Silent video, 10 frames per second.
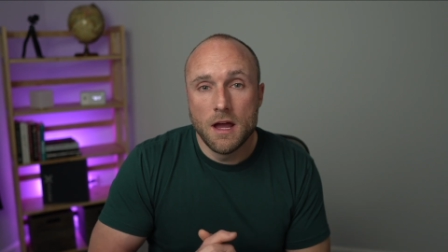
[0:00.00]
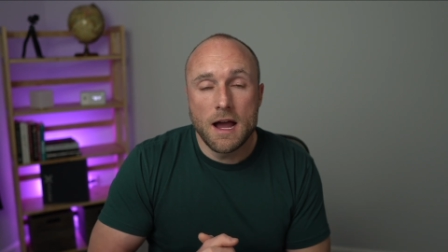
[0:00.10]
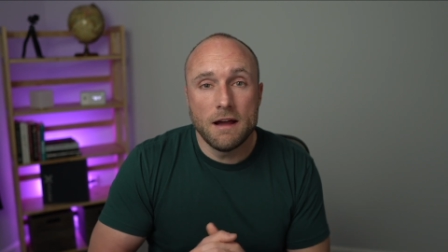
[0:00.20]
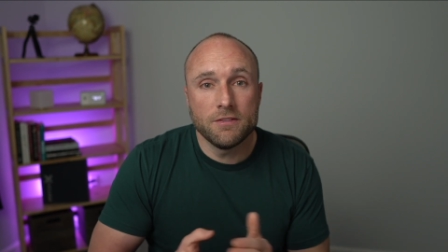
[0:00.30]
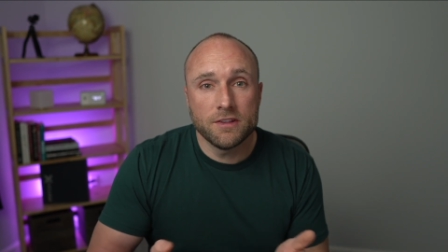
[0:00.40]

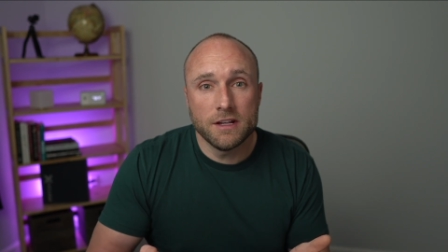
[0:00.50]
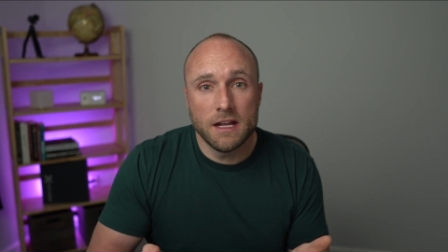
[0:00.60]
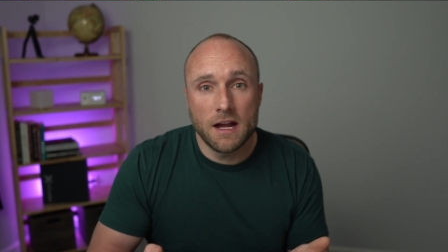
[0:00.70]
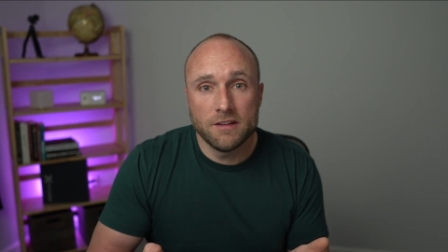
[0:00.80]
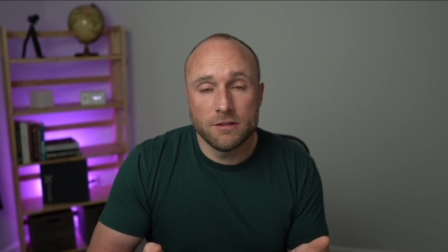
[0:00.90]
Obviously,
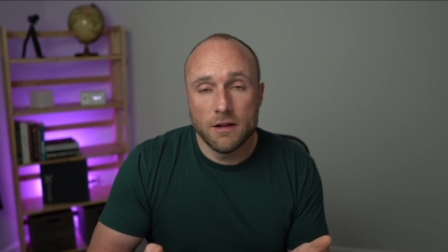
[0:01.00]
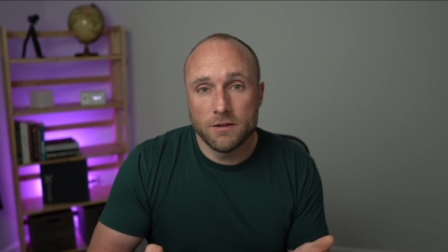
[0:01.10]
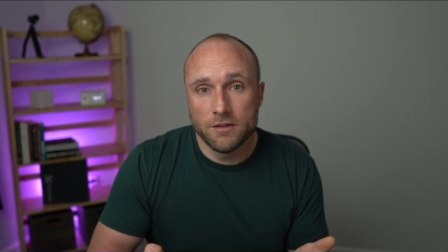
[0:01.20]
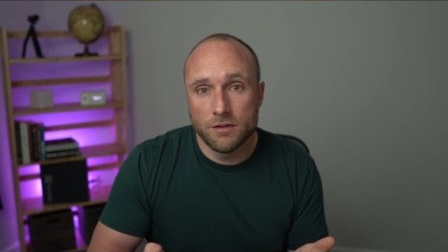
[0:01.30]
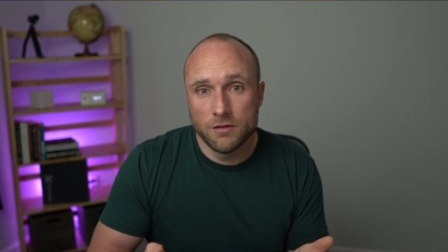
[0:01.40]
I still have
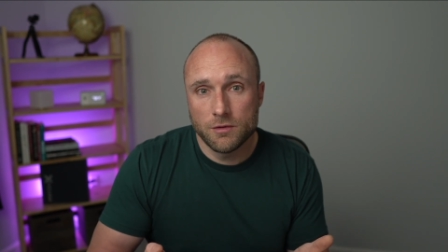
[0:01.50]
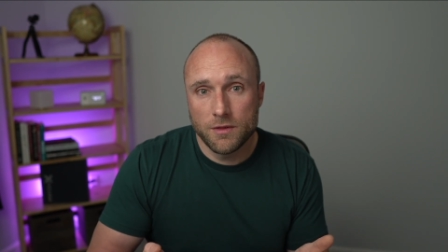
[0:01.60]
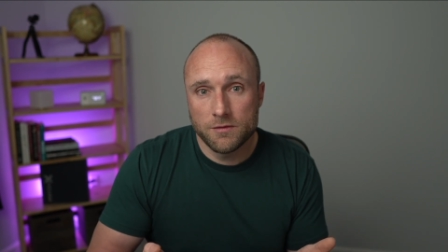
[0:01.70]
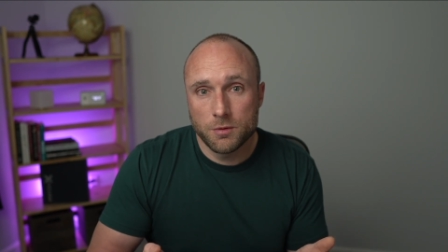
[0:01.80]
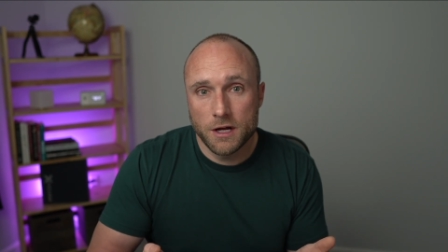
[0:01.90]
concerns with
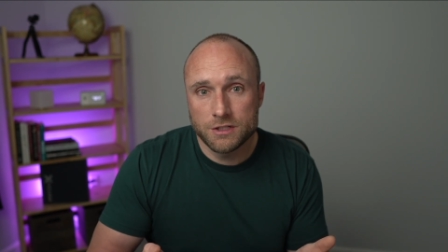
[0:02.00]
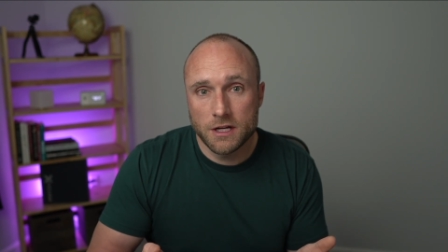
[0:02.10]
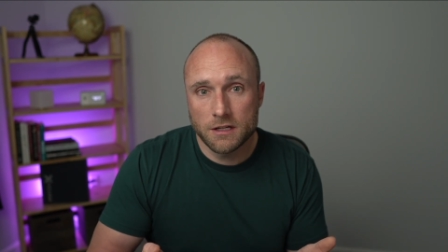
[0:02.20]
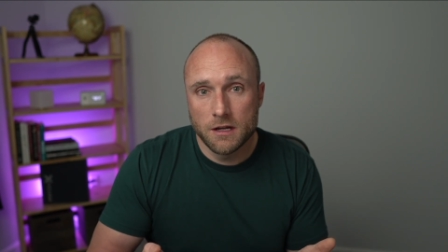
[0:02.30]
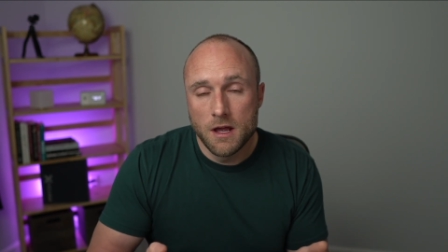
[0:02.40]
this project,